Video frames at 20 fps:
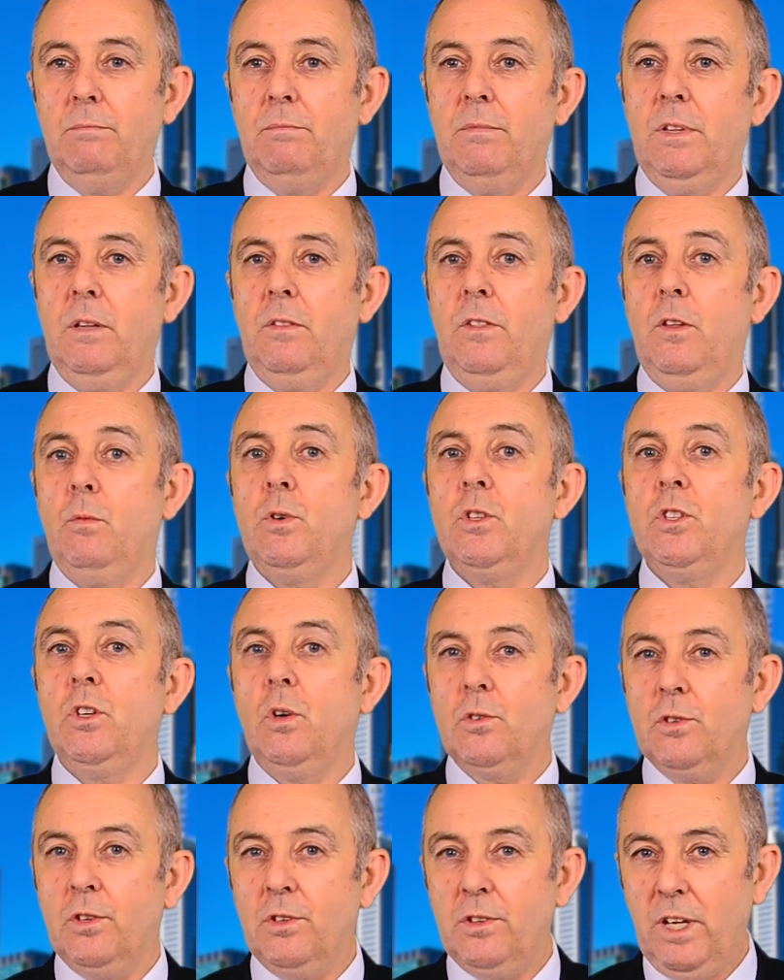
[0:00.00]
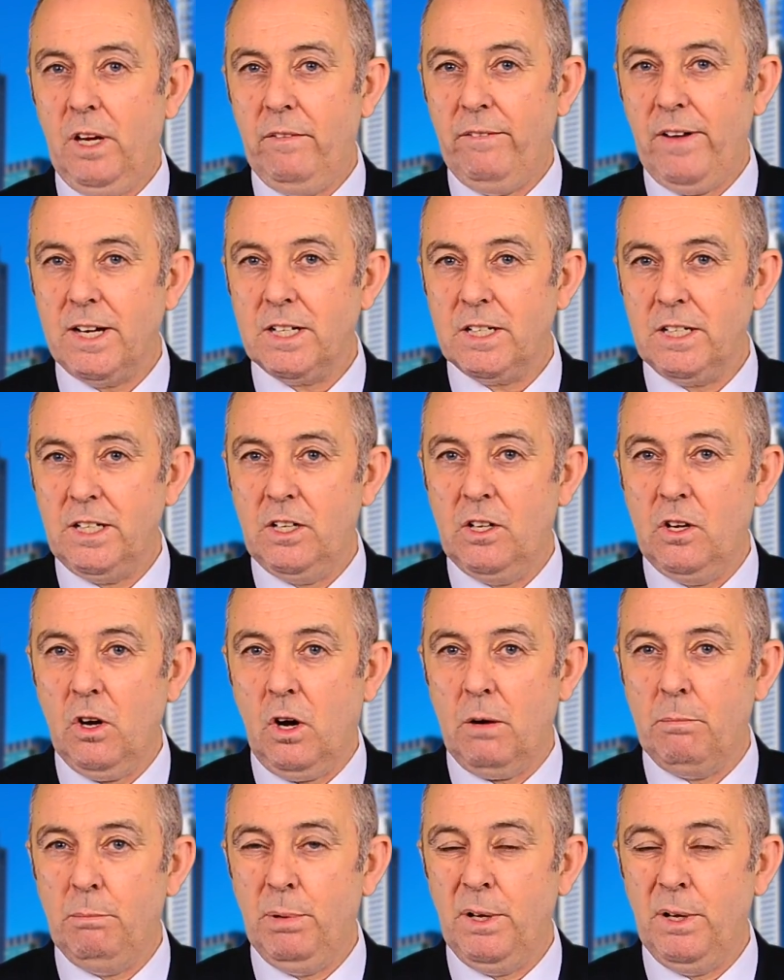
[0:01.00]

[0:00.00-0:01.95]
the results that they've actually got.